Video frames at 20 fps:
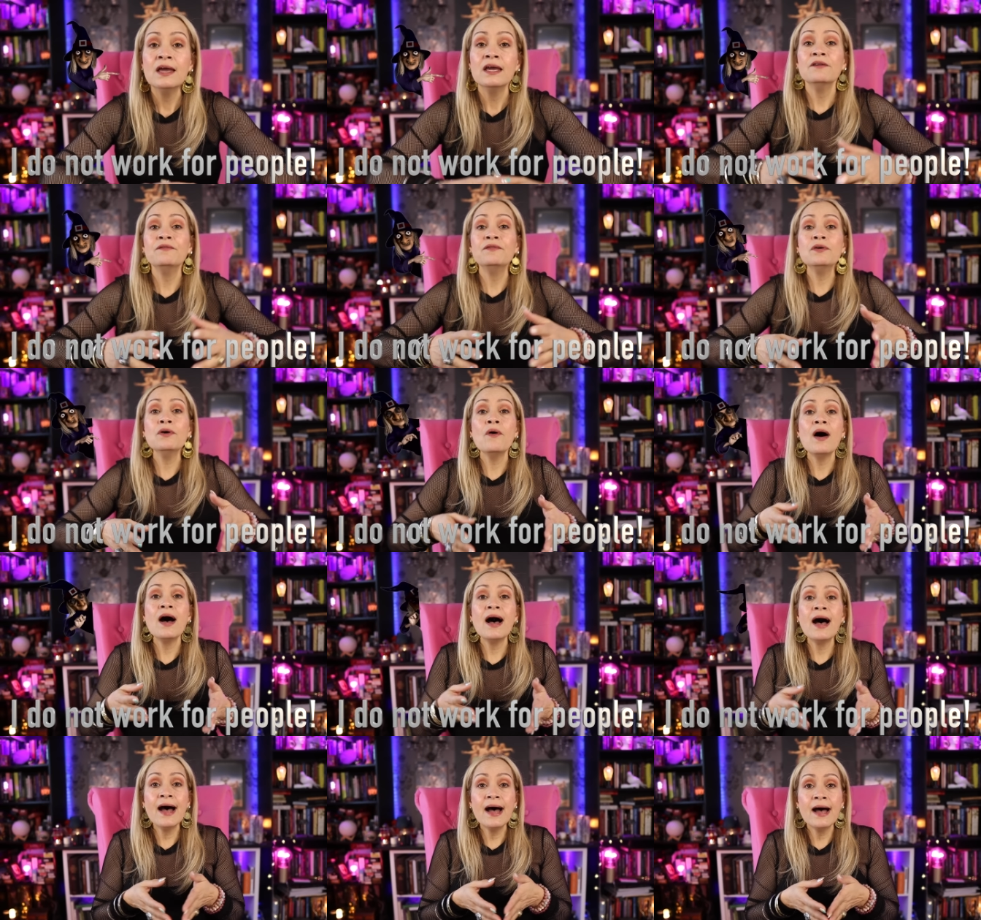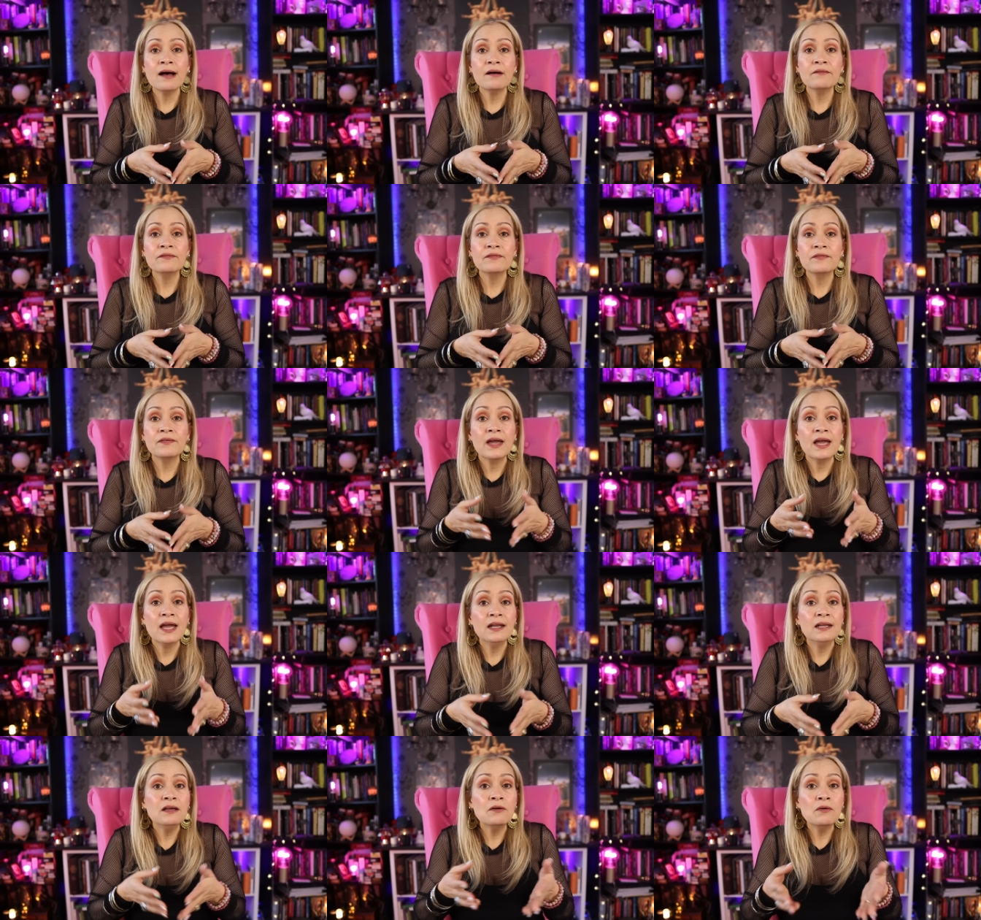if you have
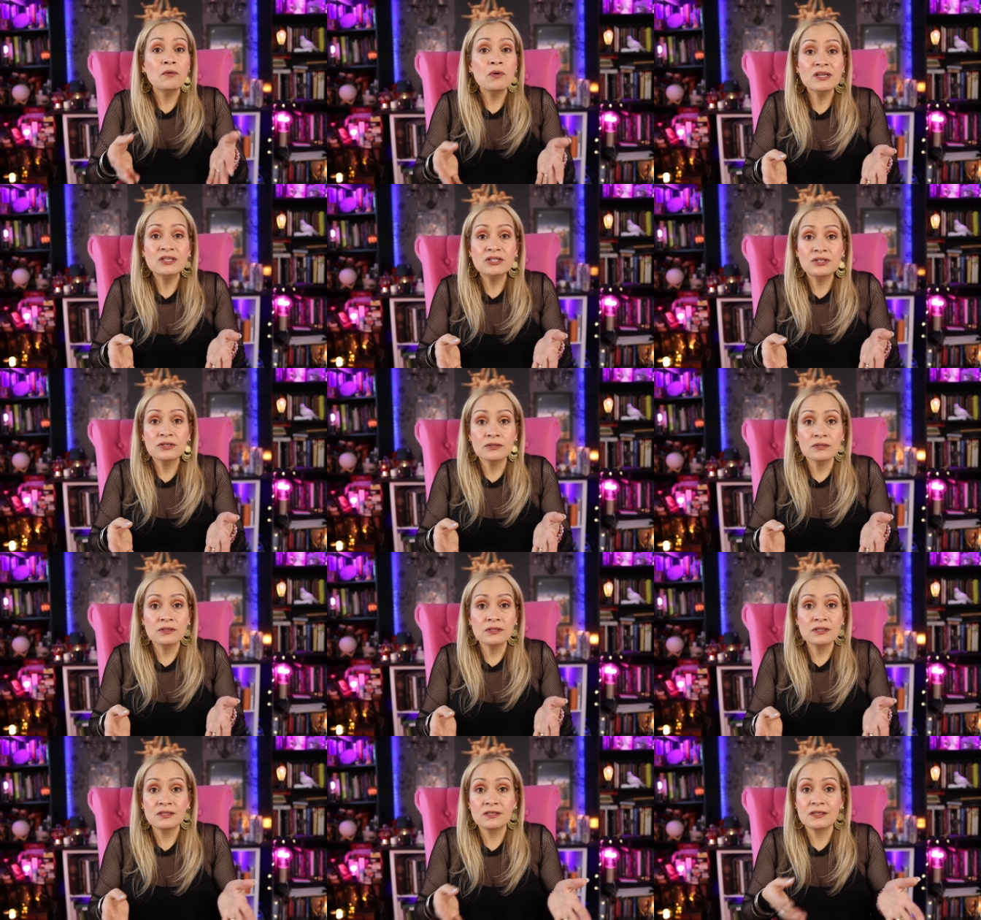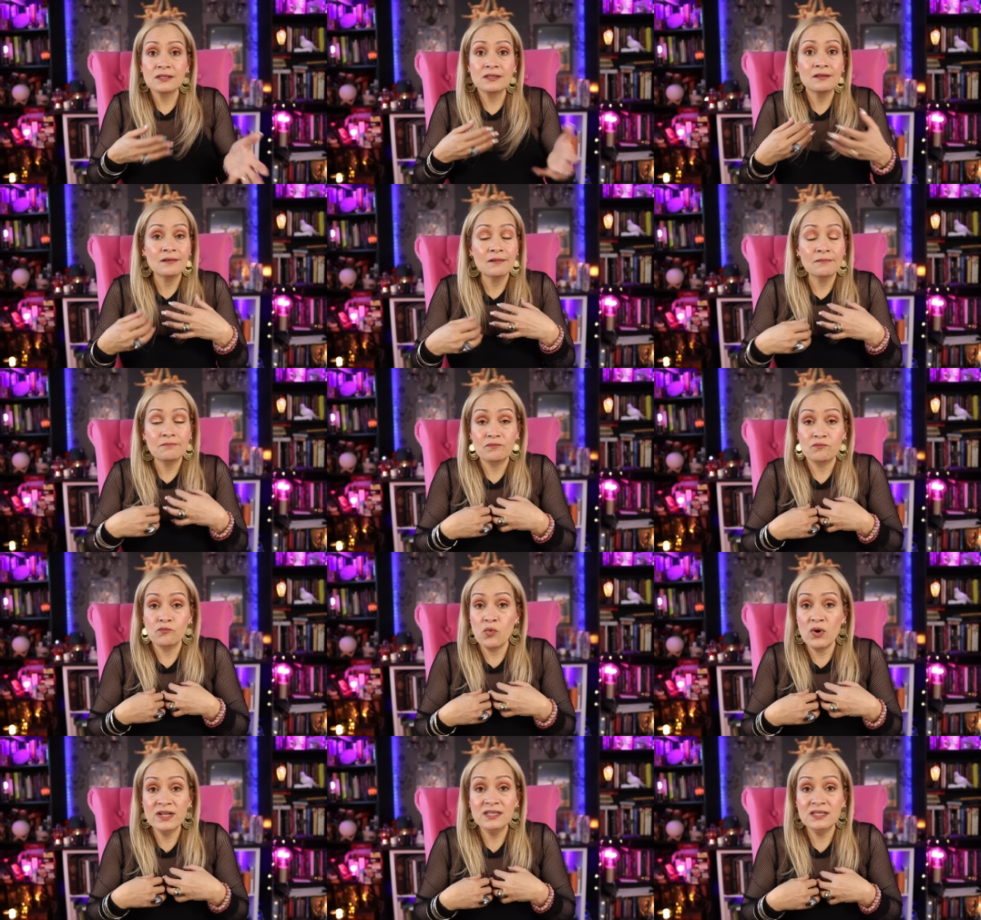any questions
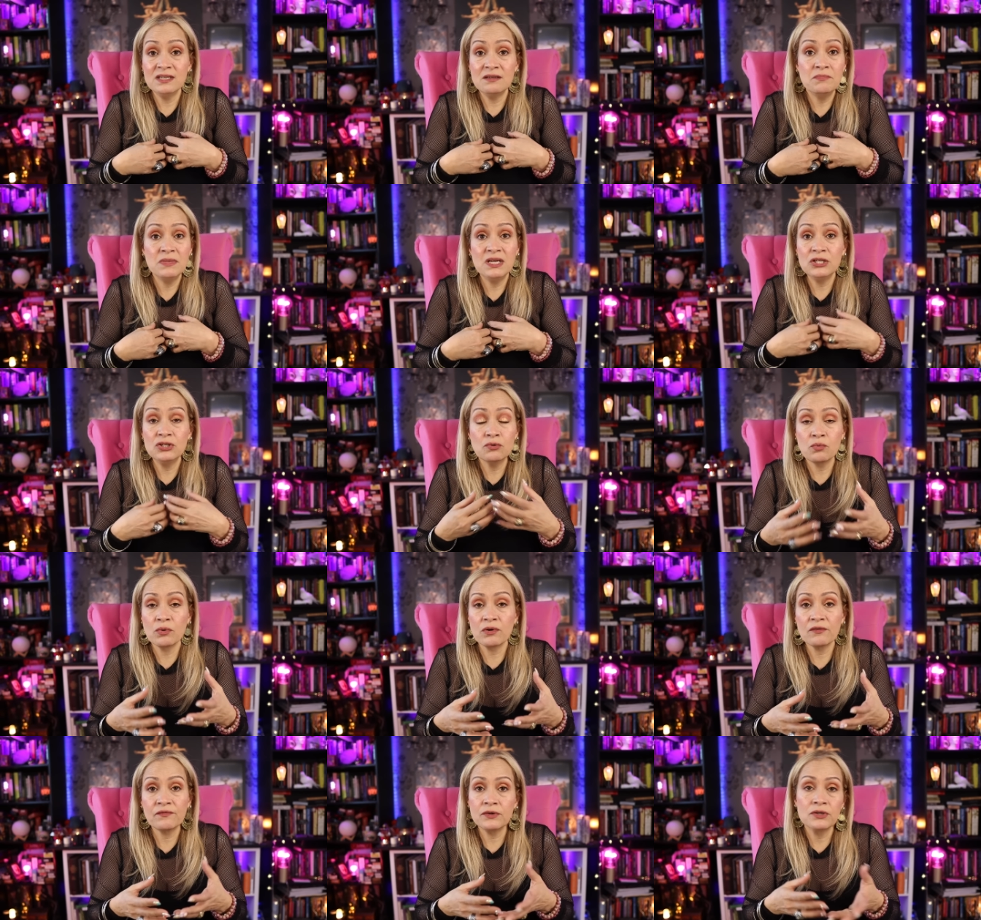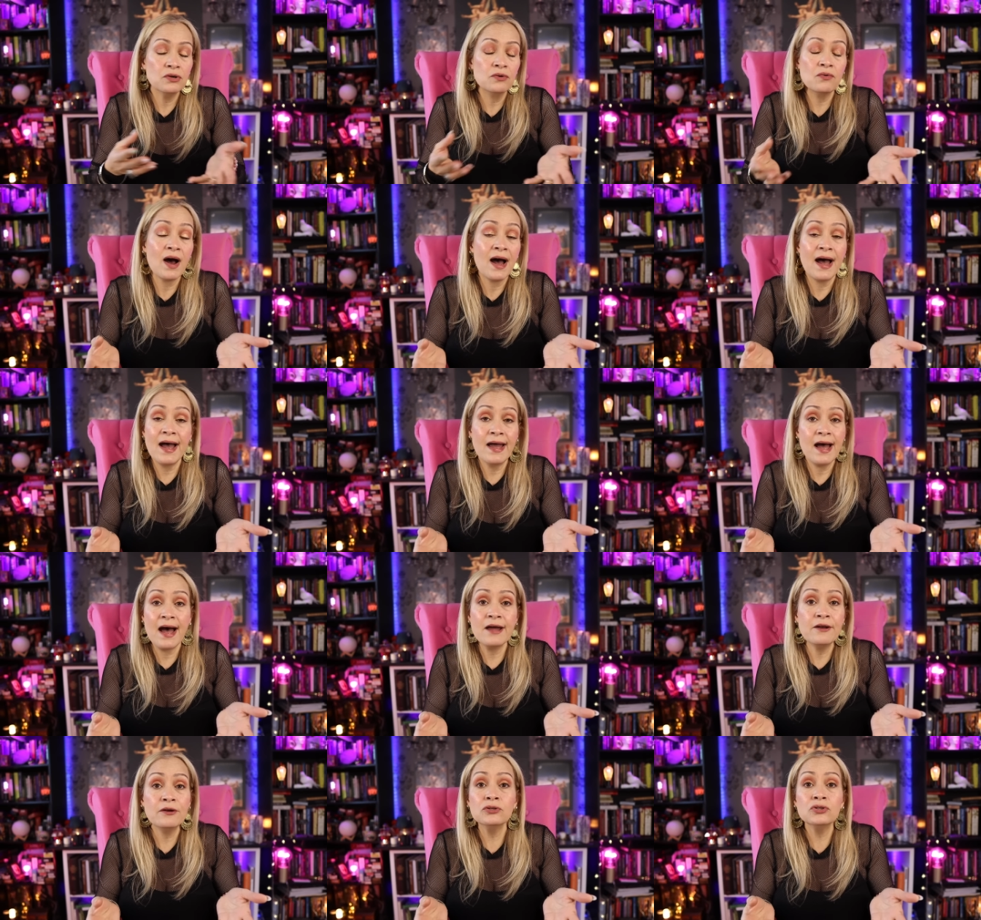wanting me to work for you,
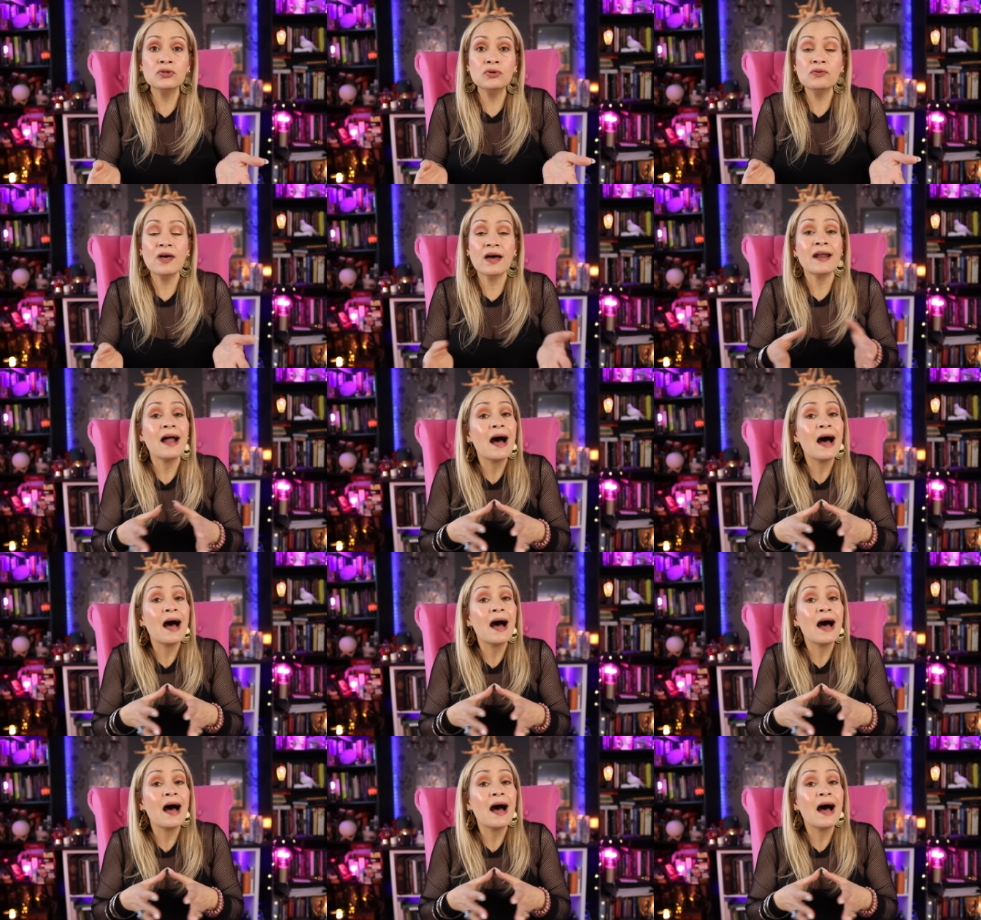I, I don't do that.